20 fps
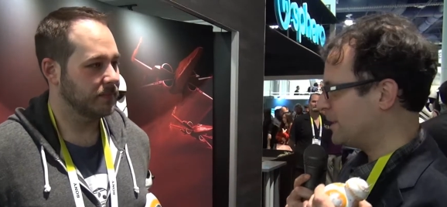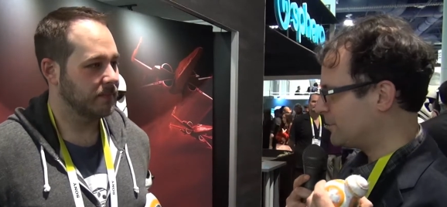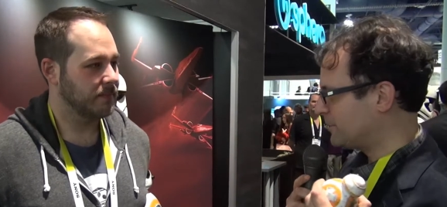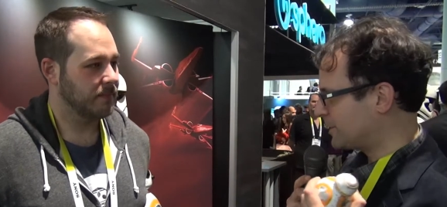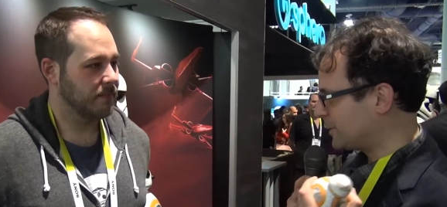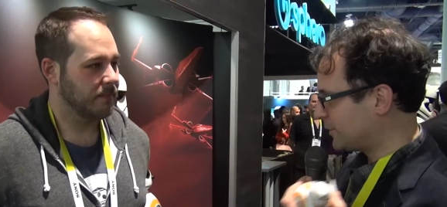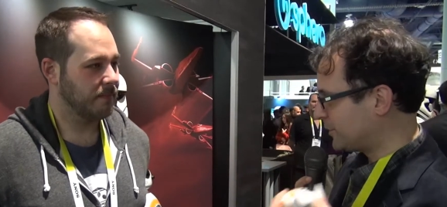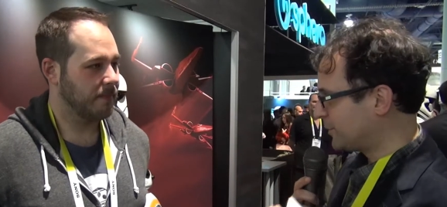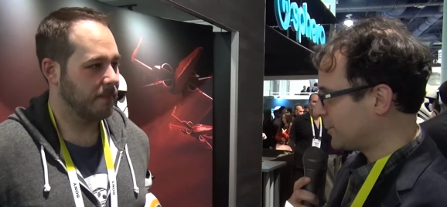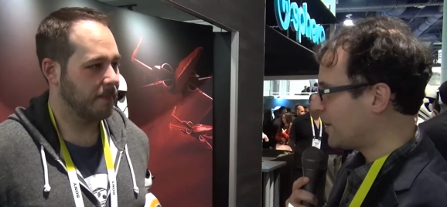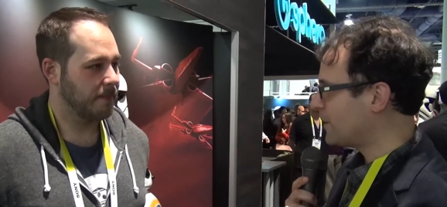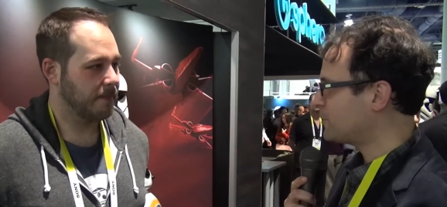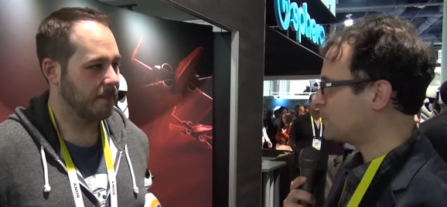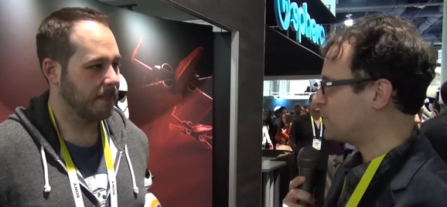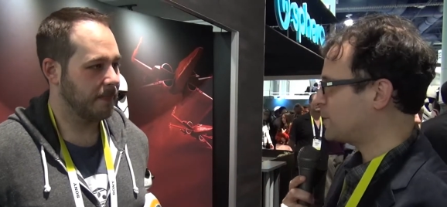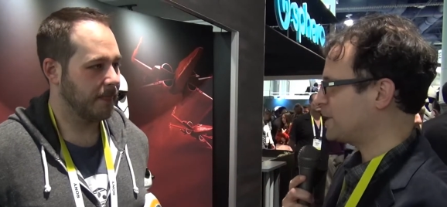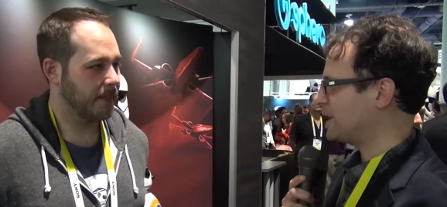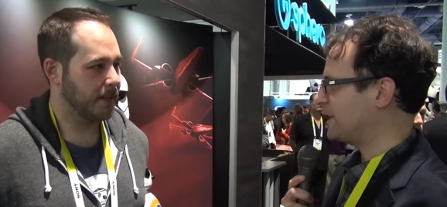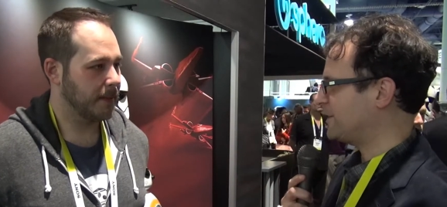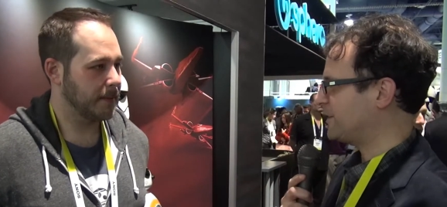Speaker 1: now the
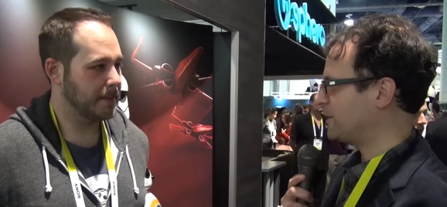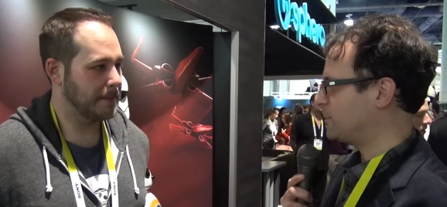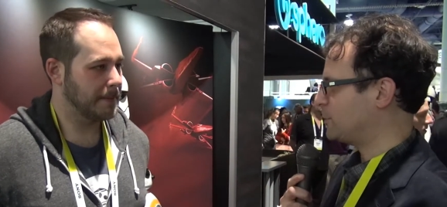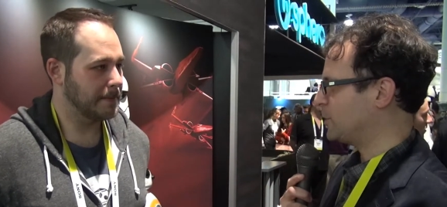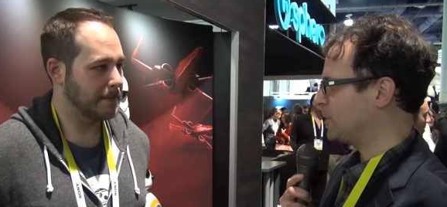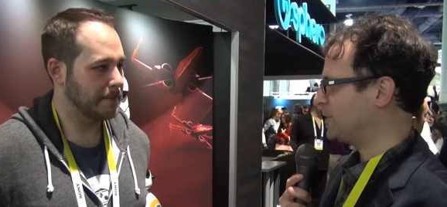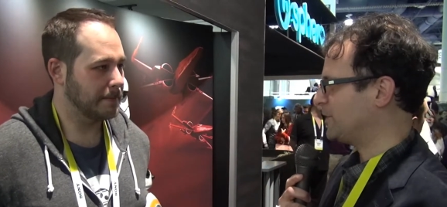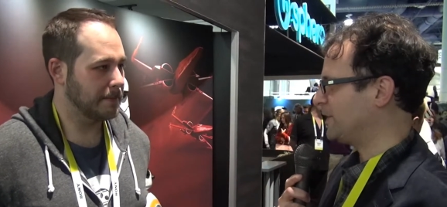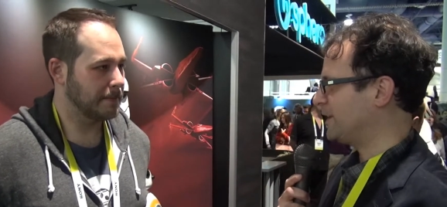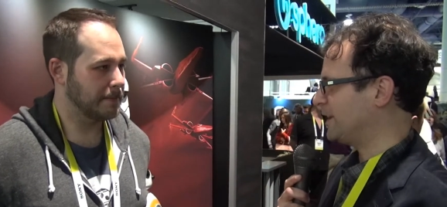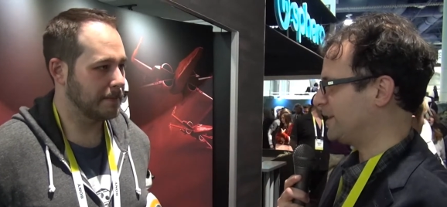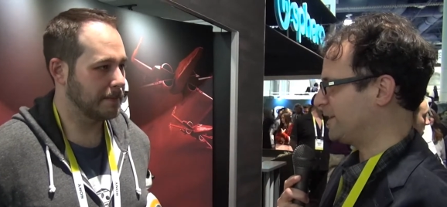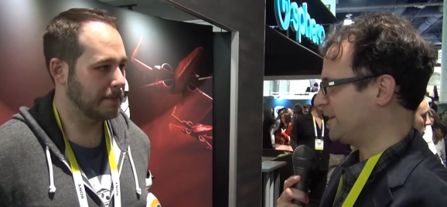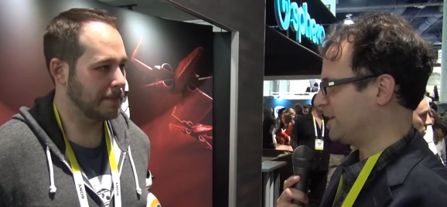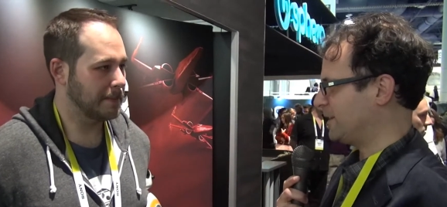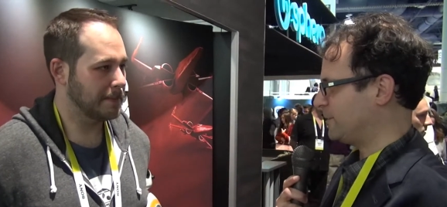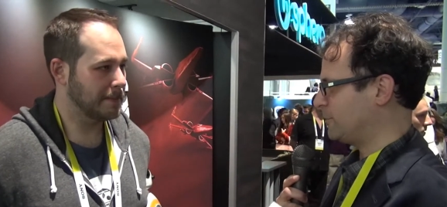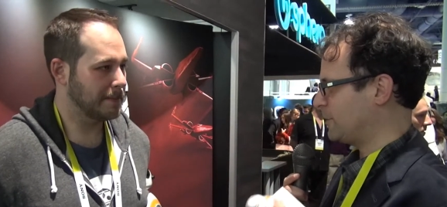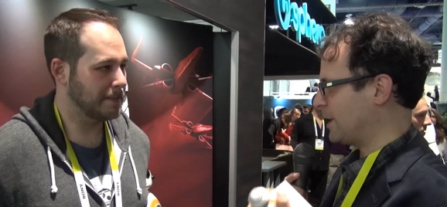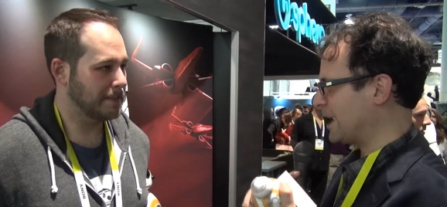software that supports it, is
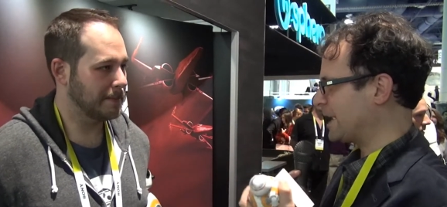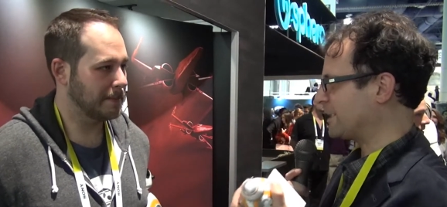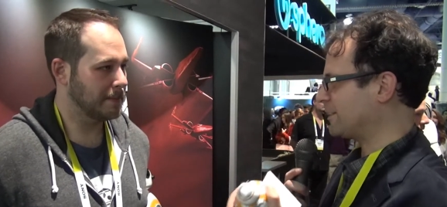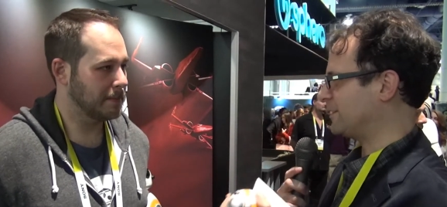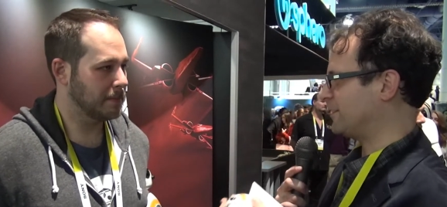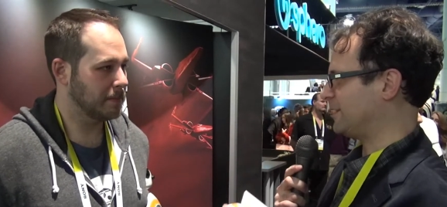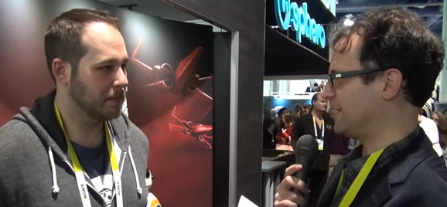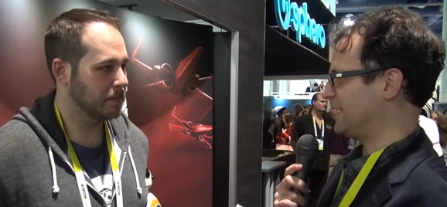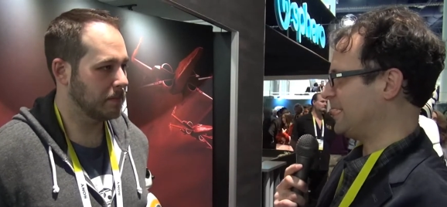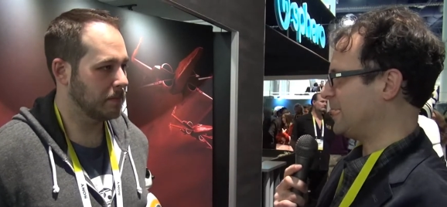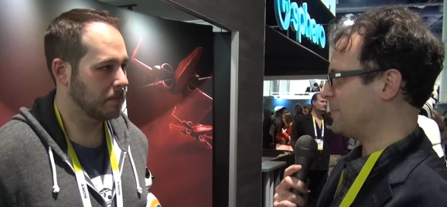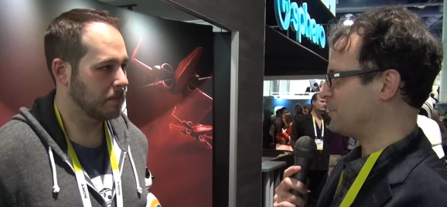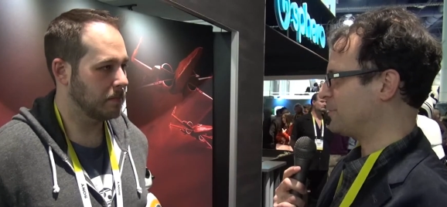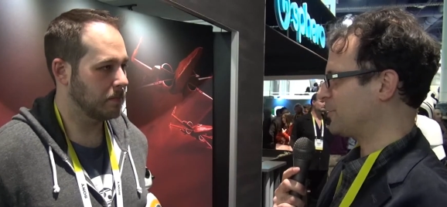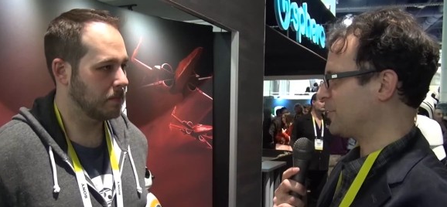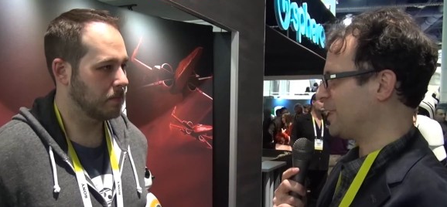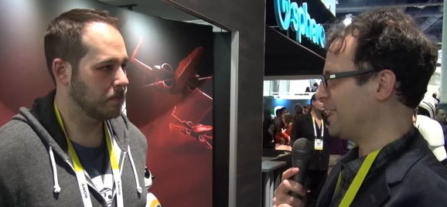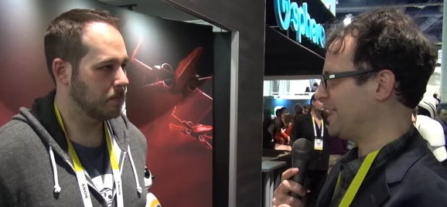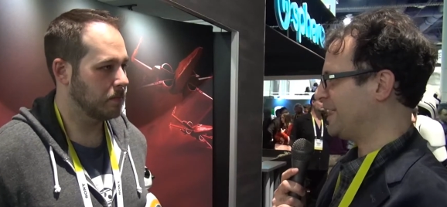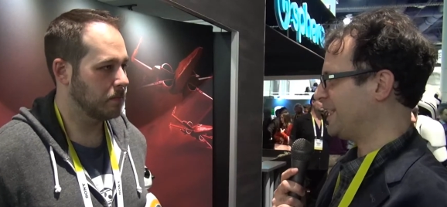it regularly
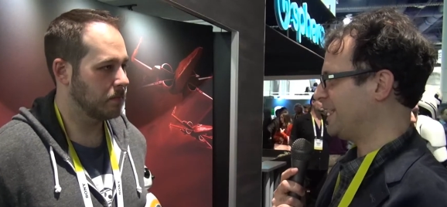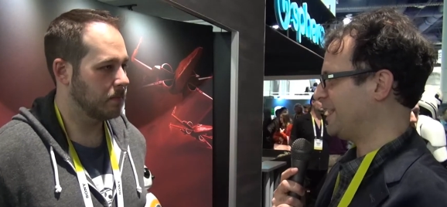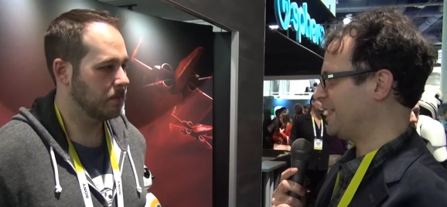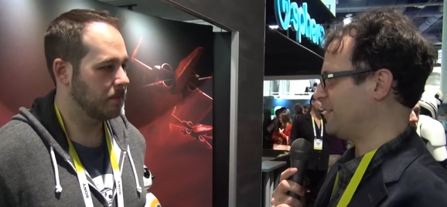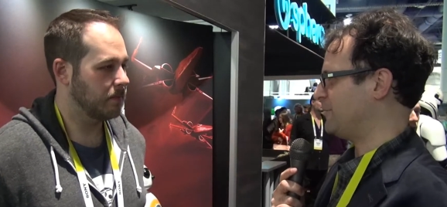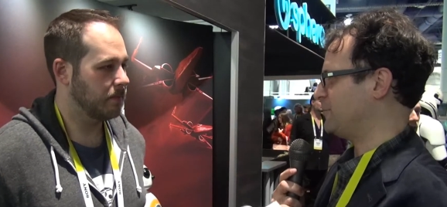upgraded?